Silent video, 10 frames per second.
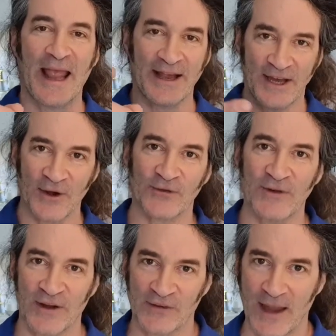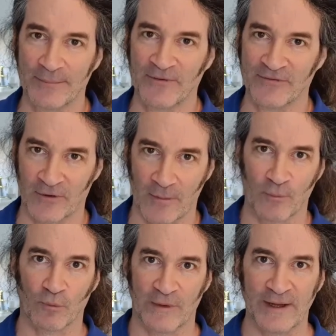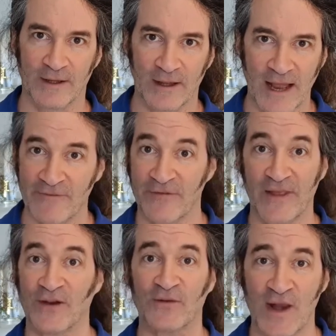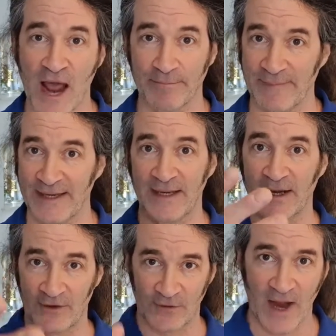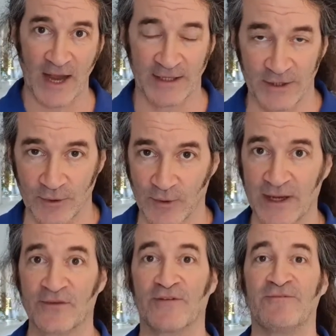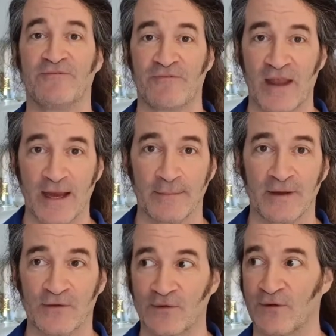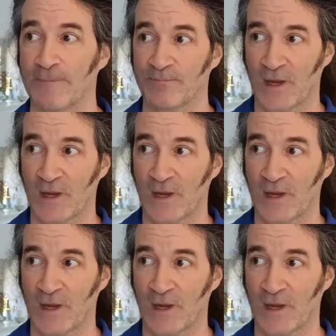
And here's an example from real life that is not me and it's not you. It's a famous